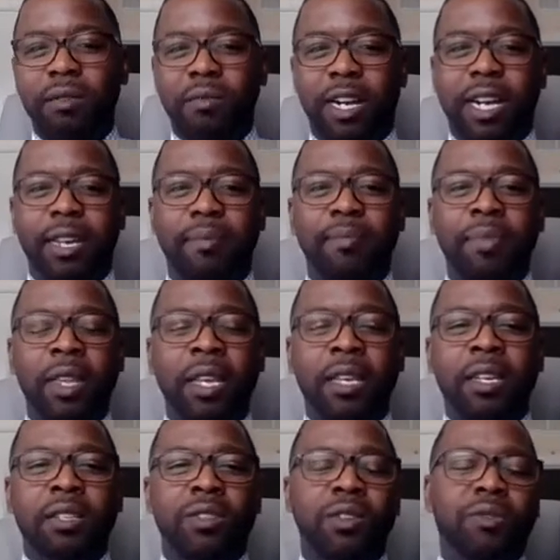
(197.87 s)
right?
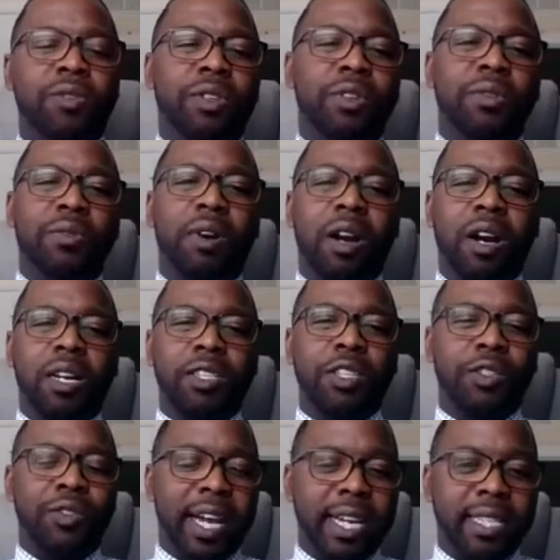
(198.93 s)
So you are
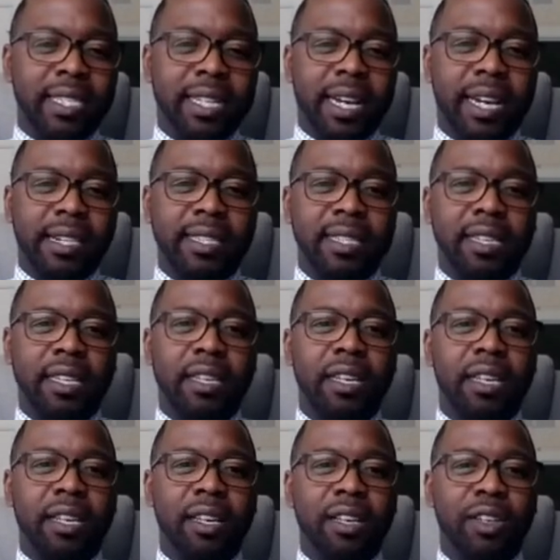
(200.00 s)
strategizing,
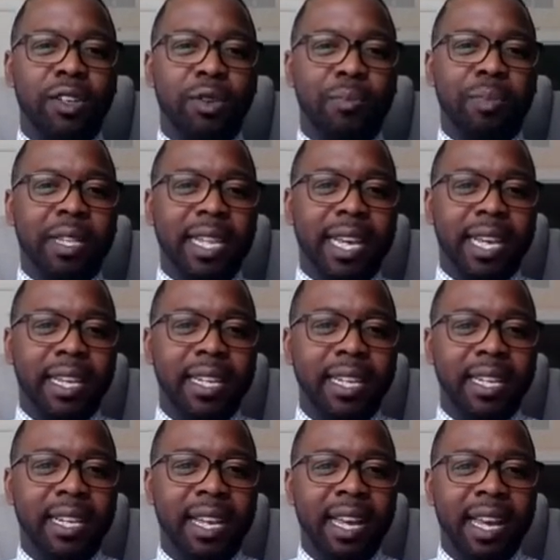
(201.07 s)
you're
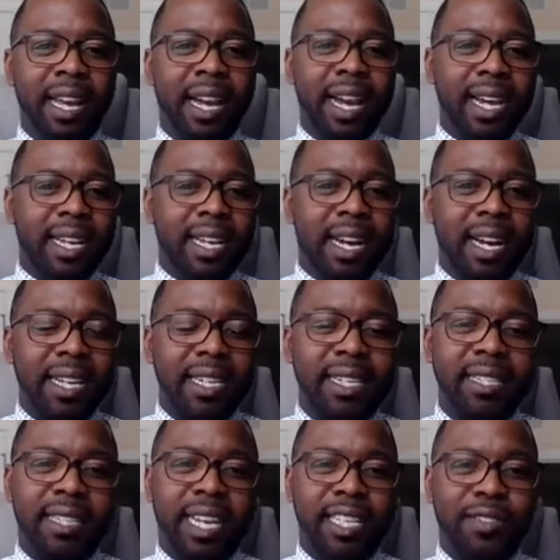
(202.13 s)
planning. Hi,
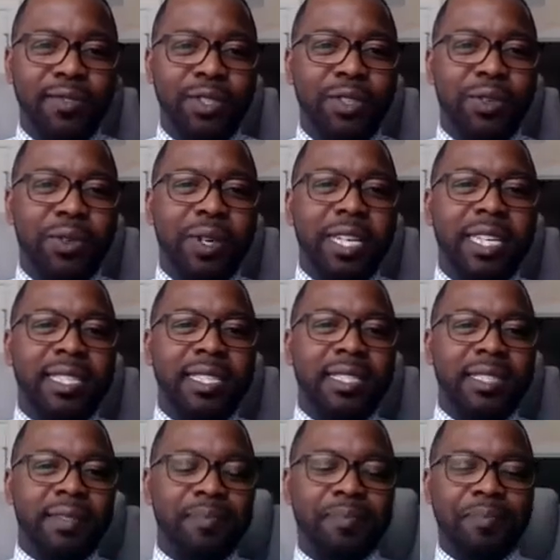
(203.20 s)
Connie, thanks for joining.
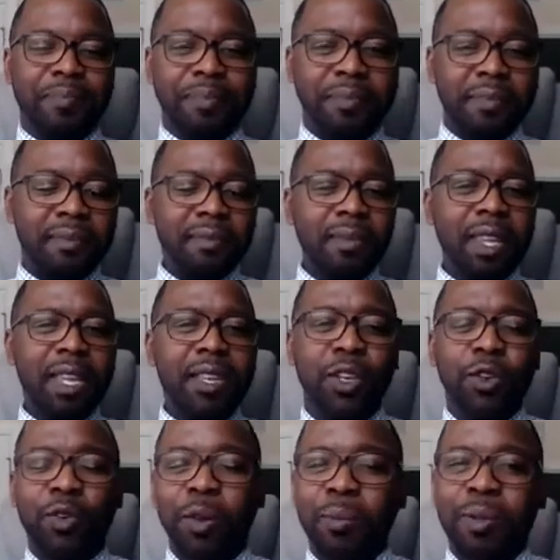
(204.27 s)

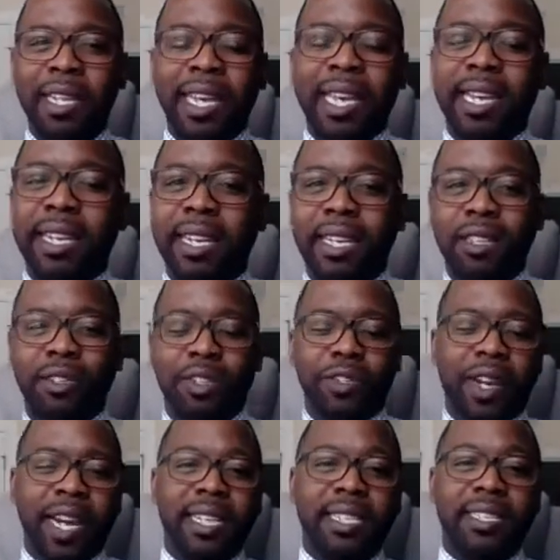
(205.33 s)
You are planning, you're
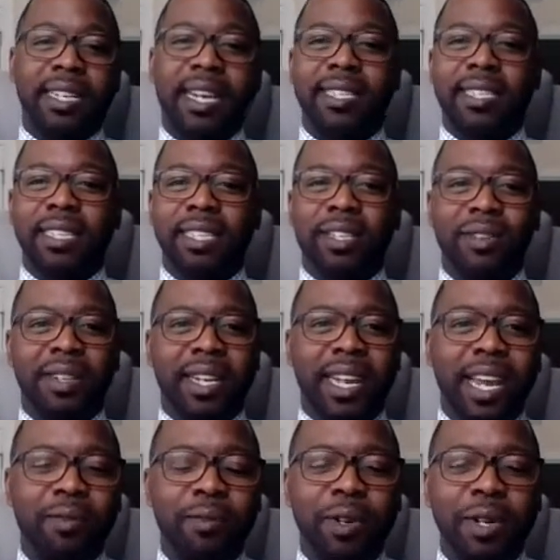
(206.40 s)
strategizing, you're
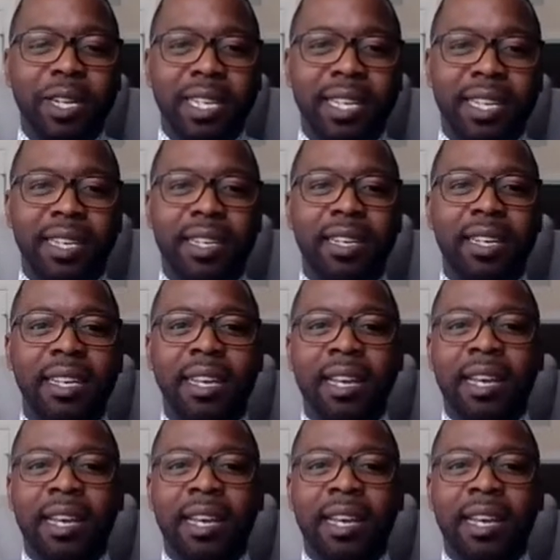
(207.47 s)
networking.